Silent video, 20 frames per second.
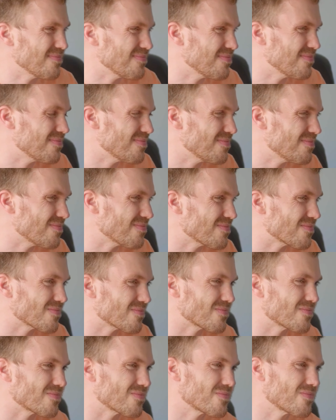
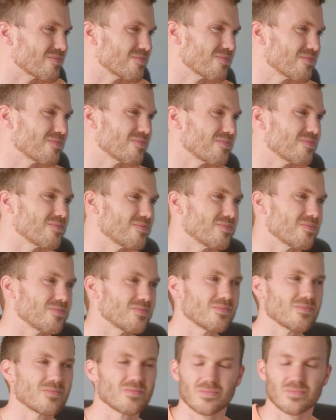
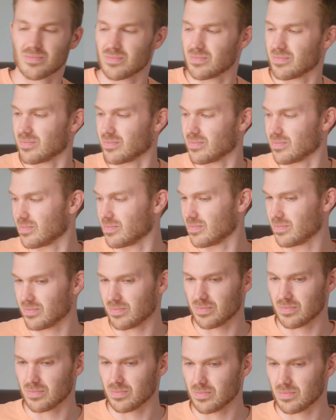
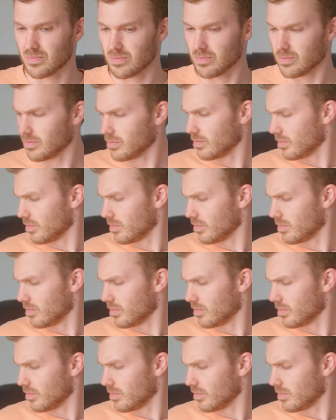Nobody speaks.